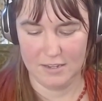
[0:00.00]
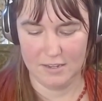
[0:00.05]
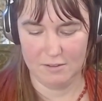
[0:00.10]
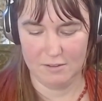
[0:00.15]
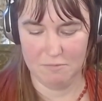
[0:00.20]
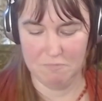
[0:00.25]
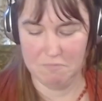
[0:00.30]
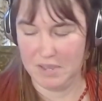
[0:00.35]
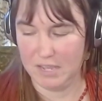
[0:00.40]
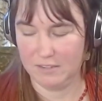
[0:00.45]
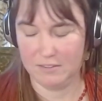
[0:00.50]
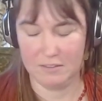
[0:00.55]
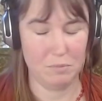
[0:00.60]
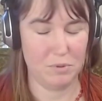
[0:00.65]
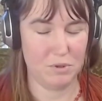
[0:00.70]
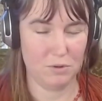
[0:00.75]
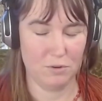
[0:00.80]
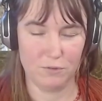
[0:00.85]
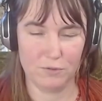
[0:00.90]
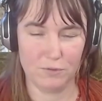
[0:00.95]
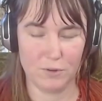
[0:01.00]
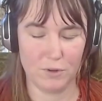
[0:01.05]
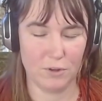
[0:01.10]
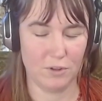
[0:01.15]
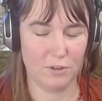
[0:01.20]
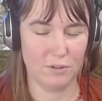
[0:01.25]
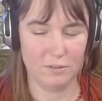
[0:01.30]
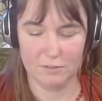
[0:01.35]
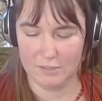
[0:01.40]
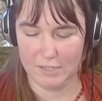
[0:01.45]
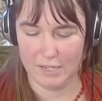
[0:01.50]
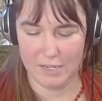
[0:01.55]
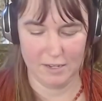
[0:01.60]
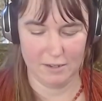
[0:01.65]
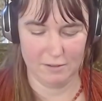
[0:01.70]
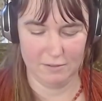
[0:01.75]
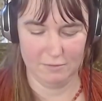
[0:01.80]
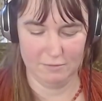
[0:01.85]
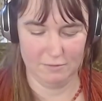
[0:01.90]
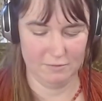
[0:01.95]
makes a beautiful,
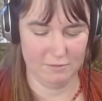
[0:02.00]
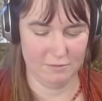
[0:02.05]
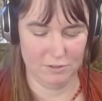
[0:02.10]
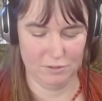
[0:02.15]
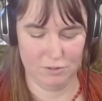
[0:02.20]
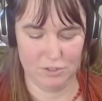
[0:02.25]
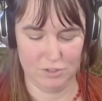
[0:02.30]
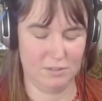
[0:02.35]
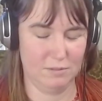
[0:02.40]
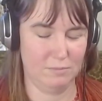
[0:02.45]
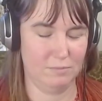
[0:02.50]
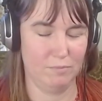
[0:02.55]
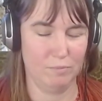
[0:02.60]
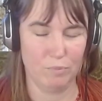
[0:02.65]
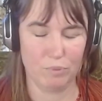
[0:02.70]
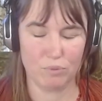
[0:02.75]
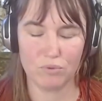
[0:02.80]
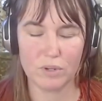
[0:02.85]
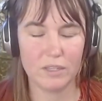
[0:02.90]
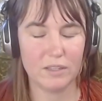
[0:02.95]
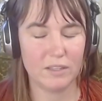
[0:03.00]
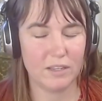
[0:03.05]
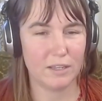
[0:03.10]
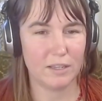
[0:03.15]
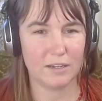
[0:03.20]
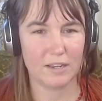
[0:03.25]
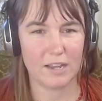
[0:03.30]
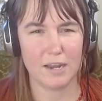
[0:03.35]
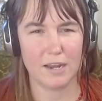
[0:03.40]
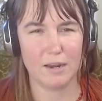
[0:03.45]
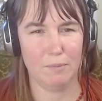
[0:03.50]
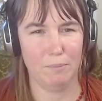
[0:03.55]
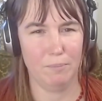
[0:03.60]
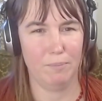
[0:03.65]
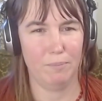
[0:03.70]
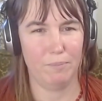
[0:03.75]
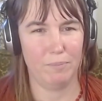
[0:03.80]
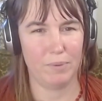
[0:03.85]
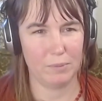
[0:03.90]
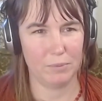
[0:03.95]
like just brilliant kind of
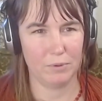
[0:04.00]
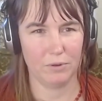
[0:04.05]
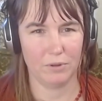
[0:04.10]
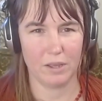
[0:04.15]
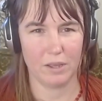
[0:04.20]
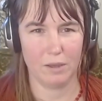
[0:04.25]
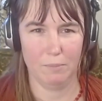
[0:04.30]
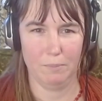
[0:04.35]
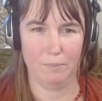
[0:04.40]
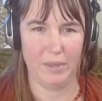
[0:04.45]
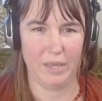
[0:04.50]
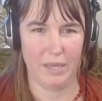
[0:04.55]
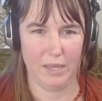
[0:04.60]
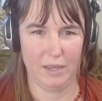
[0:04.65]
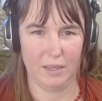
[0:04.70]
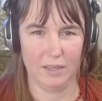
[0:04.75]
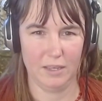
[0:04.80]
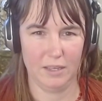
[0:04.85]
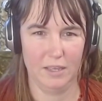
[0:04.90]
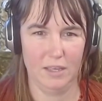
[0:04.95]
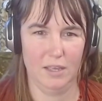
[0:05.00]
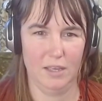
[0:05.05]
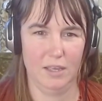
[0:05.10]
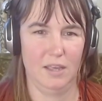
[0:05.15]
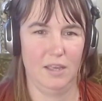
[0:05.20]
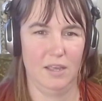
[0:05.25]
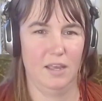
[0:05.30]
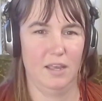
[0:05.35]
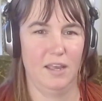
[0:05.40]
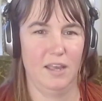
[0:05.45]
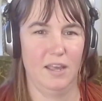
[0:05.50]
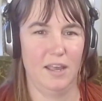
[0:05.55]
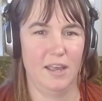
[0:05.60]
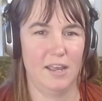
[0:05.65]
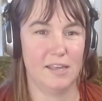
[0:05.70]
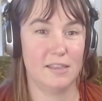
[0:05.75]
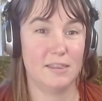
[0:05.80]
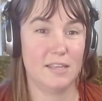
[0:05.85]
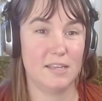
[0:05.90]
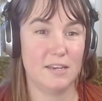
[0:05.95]
bubblegum pink.
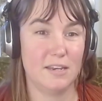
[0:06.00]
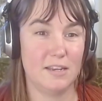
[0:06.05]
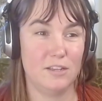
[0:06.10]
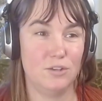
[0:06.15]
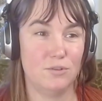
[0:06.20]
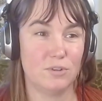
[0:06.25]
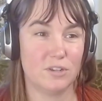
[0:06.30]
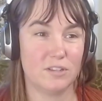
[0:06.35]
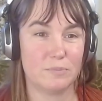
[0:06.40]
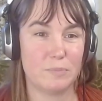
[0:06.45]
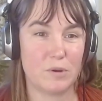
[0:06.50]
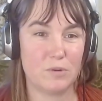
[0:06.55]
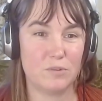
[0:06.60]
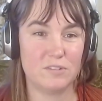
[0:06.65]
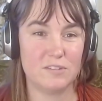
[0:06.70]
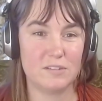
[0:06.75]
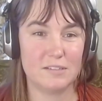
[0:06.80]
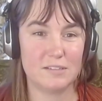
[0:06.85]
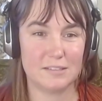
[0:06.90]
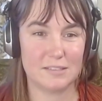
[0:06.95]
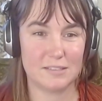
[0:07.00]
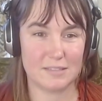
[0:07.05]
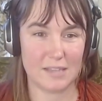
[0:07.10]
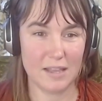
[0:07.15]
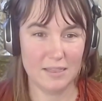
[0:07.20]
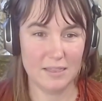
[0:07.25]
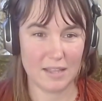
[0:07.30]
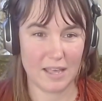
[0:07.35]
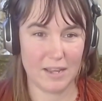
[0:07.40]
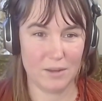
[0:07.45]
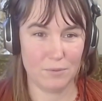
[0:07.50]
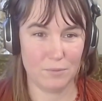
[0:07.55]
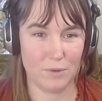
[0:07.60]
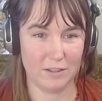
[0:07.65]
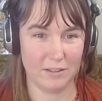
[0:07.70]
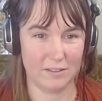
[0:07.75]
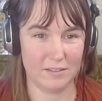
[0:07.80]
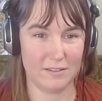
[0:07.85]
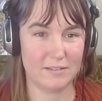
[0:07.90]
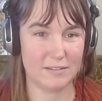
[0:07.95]
And then you expose it to sunlight while
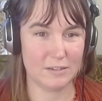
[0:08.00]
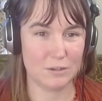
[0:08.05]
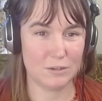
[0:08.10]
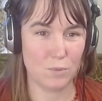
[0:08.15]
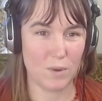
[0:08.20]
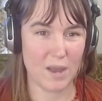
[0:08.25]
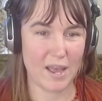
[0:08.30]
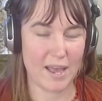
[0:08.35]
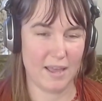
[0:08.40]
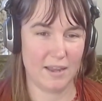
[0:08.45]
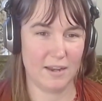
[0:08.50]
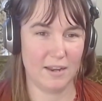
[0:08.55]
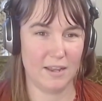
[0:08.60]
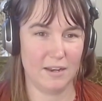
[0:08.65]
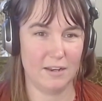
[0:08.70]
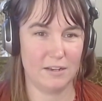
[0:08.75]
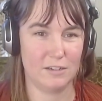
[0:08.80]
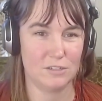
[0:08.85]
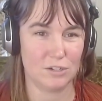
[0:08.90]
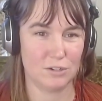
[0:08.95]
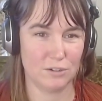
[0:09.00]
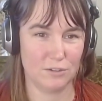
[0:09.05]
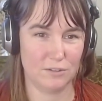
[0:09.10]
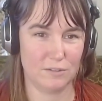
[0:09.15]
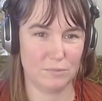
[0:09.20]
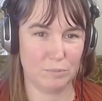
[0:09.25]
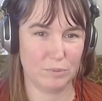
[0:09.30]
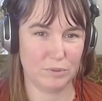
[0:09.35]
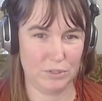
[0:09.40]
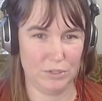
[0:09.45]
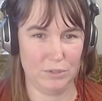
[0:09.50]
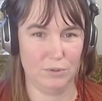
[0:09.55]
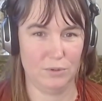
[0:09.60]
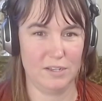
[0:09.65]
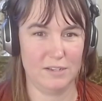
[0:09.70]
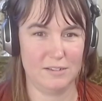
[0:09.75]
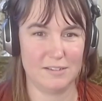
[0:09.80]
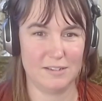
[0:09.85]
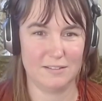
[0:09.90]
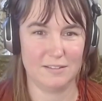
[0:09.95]
it's still wet and it turns blue.
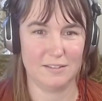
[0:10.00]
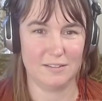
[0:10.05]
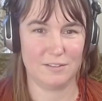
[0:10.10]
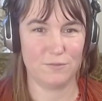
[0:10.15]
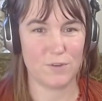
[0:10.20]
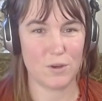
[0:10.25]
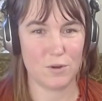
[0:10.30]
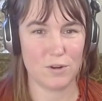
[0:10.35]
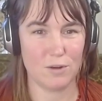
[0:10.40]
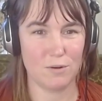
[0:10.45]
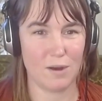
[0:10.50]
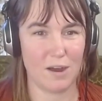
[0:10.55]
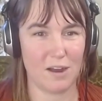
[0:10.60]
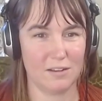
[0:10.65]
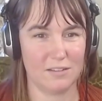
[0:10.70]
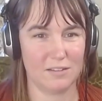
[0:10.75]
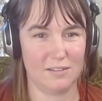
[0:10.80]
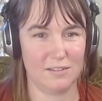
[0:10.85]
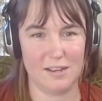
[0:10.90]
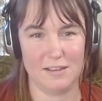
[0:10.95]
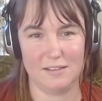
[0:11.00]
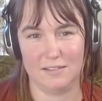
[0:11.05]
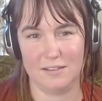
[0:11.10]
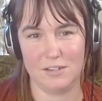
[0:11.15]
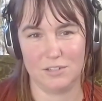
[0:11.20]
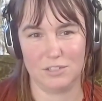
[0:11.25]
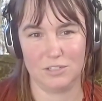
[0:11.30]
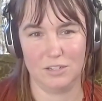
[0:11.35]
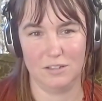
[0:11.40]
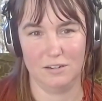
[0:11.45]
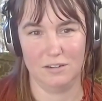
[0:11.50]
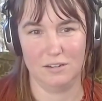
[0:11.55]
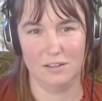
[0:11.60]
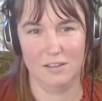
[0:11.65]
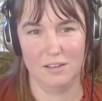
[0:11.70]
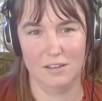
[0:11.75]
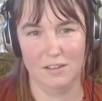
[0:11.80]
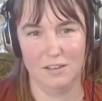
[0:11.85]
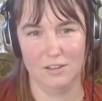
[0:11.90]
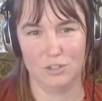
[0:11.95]
It does this photo oxidization
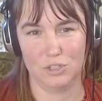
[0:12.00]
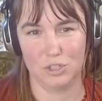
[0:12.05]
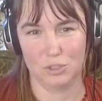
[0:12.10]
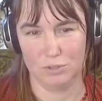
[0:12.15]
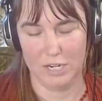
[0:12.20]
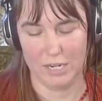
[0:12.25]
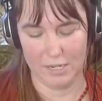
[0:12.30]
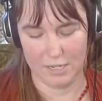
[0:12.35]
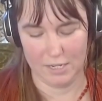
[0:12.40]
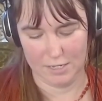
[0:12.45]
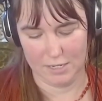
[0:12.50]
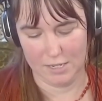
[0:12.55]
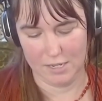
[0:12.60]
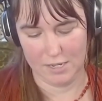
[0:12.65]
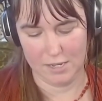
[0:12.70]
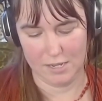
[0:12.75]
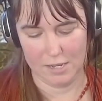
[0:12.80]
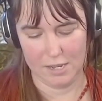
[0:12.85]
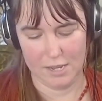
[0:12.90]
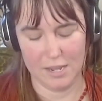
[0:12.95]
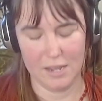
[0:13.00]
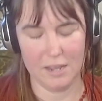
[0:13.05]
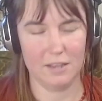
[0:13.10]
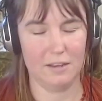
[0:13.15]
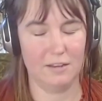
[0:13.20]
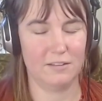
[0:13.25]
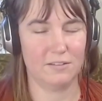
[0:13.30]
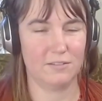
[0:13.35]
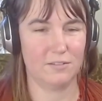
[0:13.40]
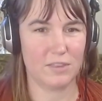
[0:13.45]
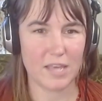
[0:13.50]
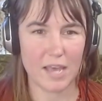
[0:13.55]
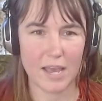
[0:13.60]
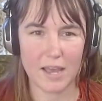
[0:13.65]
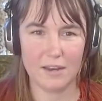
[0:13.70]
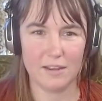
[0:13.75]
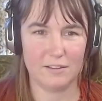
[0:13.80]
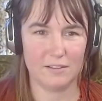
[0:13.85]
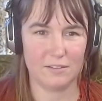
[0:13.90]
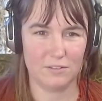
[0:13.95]
trick. And so
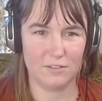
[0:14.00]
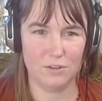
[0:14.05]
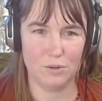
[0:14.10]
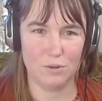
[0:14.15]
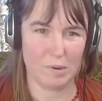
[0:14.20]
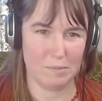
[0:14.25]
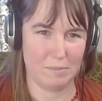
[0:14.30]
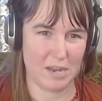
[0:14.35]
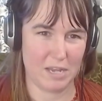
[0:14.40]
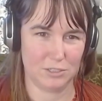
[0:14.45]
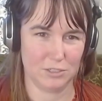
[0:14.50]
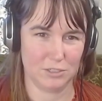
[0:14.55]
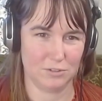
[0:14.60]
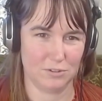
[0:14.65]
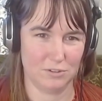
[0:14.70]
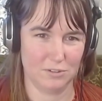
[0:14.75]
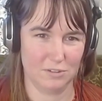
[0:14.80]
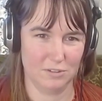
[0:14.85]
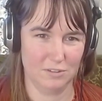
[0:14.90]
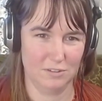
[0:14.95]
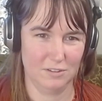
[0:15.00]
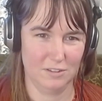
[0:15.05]
that is super magical.